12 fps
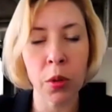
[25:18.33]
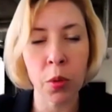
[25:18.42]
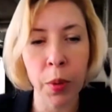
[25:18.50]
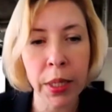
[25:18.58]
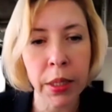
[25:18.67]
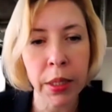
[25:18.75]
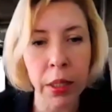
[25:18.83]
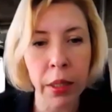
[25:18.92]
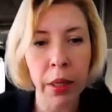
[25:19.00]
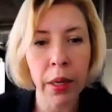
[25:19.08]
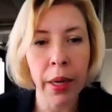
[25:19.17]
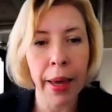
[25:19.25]

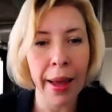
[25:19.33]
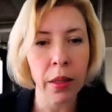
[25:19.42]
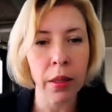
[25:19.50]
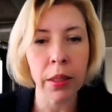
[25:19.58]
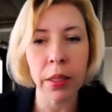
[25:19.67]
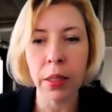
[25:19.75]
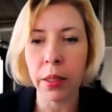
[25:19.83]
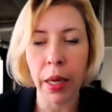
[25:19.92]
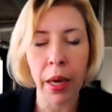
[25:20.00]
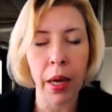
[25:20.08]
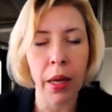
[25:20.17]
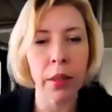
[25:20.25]
20 analysts
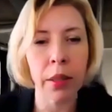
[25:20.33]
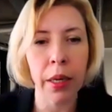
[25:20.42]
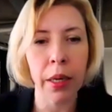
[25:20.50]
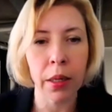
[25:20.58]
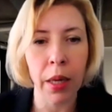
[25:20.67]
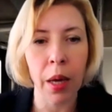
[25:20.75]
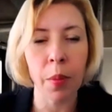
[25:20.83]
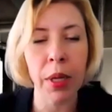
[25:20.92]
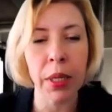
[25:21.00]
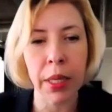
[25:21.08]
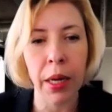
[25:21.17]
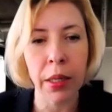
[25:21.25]
and
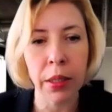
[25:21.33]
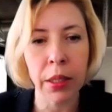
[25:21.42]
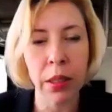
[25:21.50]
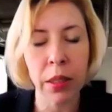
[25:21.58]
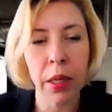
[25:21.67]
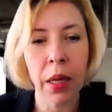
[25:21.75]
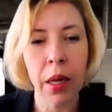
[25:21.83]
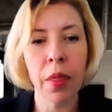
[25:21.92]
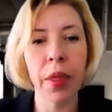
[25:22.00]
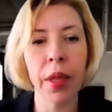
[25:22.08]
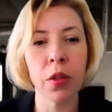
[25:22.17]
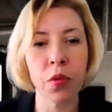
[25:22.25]
ML scientists
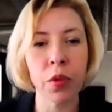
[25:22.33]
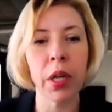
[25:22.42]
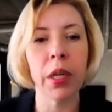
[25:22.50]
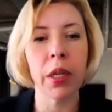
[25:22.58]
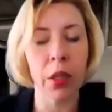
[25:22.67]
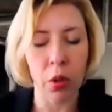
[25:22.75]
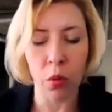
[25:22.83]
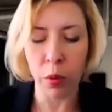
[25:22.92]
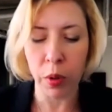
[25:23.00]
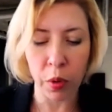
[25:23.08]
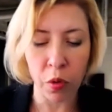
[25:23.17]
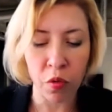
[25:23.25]
that really,
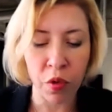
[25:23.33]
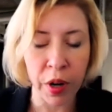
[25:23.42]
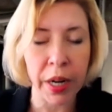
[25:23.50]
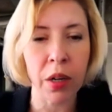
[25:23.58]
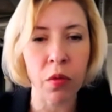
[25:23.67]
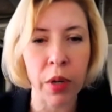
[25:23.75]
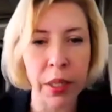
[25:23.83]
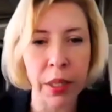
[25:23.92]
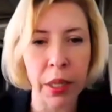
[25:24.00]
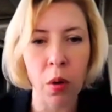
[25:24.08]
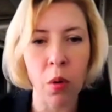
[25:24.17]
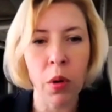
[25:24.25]
we're running right
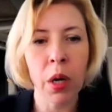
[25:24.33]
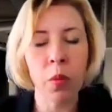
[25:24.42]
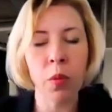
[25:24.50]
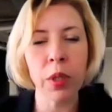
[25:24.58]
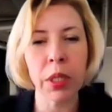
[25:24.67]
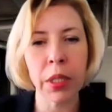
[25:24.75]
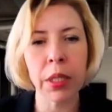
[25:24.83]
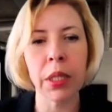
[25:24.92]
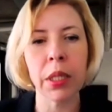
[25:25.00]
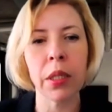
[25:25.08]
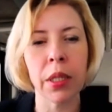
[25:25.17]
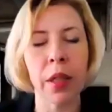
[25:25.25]
now. We're
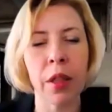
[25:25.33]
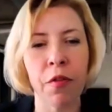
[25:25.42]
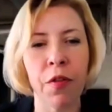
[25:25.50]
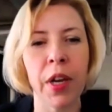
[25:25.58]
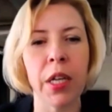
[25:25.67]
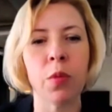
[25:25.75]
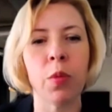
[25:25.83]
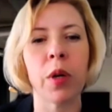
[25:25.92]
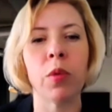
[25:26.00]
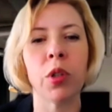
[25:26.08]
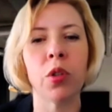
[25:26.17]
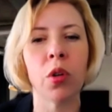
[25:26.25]
still in the phase
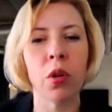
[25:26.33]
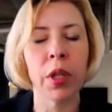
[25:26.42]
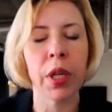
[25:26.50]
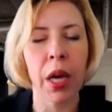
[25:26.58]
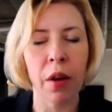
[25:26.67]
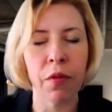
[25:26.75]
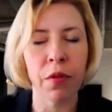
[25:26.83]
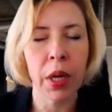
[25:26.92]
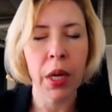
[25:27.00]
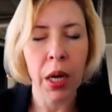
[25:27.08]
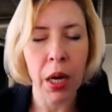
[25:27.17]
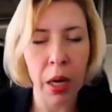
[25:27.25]
where we don't have
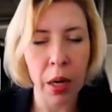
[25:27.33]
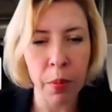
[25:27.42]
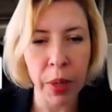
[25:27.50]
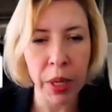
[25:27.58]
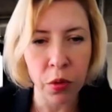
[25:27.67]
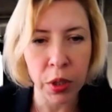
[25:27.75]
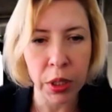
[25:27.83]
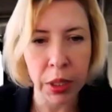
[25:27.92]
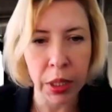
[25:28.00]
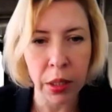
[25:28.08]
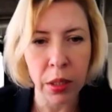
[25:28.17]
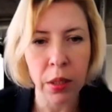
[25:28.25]
many
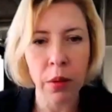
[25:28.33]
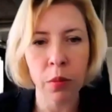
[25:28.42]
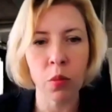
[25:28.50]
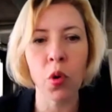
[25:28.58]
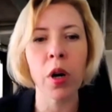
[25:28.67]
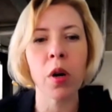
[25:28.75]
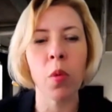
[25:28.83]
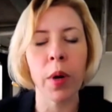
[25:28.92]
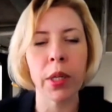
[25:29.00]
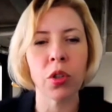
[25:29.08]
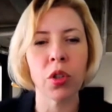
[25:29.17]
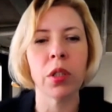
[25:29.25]
results, more
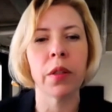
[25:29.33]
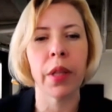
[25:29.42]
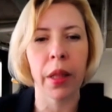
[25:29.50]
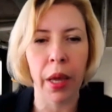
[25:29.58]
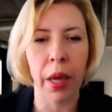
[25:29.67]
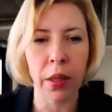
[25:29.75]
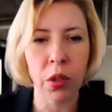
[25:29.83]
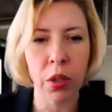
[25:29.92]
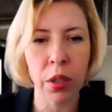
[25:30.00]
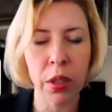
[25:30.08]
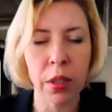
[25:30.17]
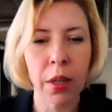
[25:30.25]
questions than
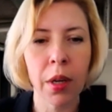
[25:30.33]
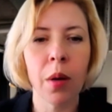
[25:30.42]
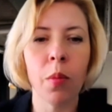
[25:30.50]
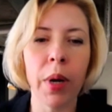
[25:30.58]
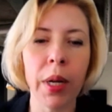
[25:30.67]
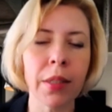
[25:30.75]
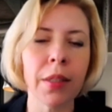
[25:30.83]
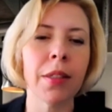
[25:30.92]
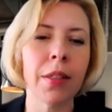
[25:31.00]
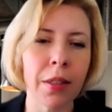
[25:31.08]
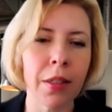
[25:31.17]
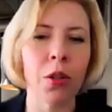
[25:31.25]
answers, but
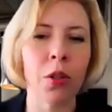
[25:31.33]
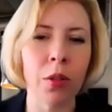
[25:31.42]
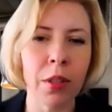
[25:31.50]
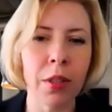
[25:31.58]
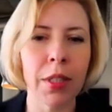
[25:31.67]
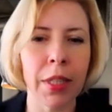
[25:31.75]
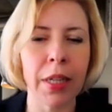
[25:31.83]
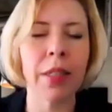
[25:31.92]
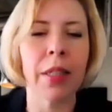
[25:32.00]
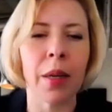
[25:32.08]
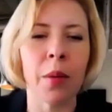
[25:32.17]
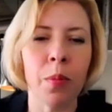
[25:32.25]
it
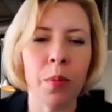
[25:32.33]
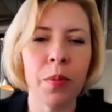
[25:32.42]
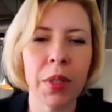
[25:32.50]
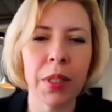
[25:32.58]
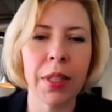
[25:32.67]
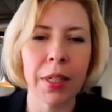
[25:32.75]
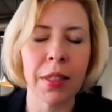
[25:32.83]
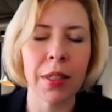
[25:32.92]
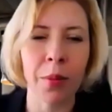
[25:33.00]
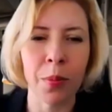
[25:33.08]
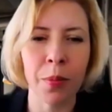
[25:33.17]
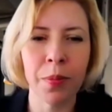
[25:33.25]
takes time. It takes
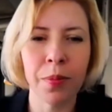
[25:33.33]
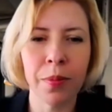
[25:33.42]
time.